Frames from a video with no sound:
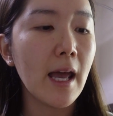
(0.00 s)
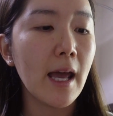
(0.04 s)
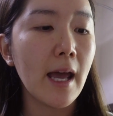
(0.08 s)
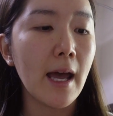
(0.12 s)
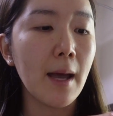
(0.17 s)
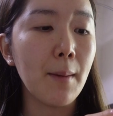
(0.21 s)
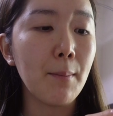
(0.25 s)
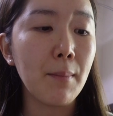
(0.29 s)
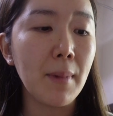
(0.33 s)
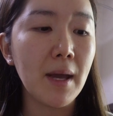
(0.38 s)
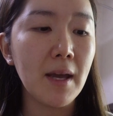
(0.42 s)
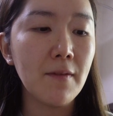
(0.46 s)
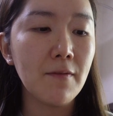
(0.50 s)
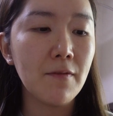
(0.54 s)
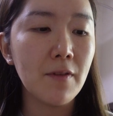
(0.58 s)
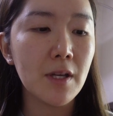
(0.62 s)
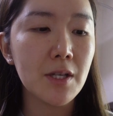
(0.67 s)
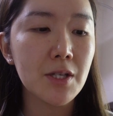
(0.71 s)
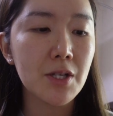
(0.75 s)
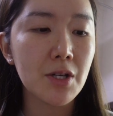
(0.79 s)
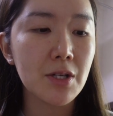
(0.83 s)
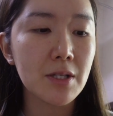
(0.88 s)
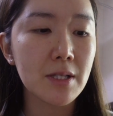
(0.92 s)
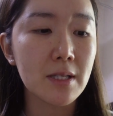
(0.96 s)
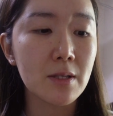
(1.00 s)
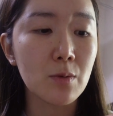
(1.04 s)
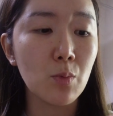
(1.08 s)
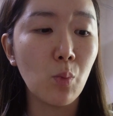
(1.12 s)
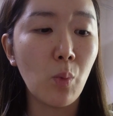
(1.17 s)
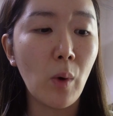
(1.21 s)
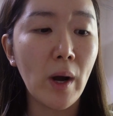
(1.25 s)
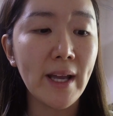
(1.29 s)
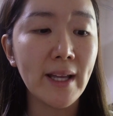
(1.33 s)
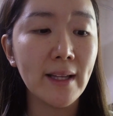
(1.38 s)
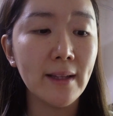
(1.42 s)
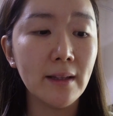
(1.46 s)
And main features is
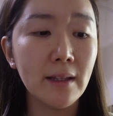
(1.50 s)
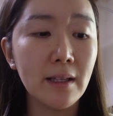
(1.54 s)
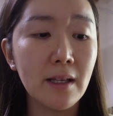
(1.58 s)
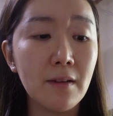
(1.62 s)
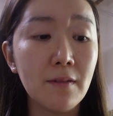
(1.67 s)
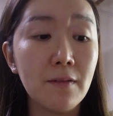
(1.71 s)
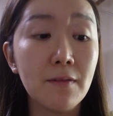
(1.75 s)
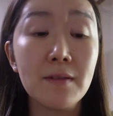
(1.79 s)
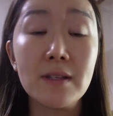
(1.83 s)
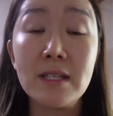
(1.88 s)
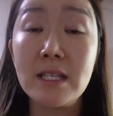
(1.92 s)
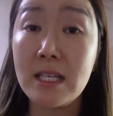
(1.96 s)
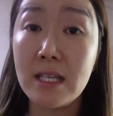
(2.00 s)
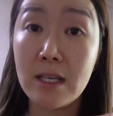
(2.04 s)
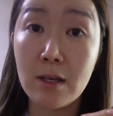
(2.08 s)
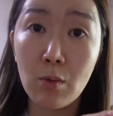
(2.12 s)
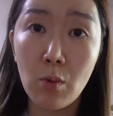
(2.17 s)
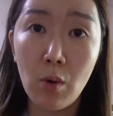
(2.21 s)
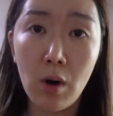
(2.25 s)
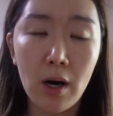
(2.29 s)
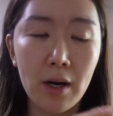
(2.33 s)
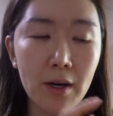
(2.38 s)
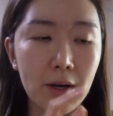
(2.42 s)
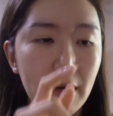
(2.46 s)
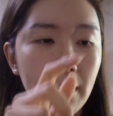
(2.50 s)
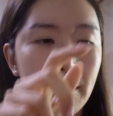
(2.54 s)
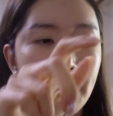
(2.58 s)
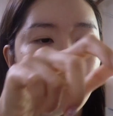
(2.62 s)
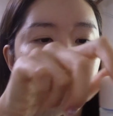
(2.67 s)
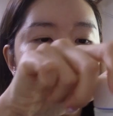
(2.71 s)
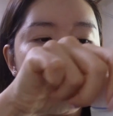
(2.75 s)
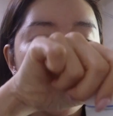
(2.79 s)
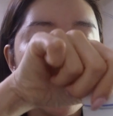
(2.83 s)
white leaf tea water.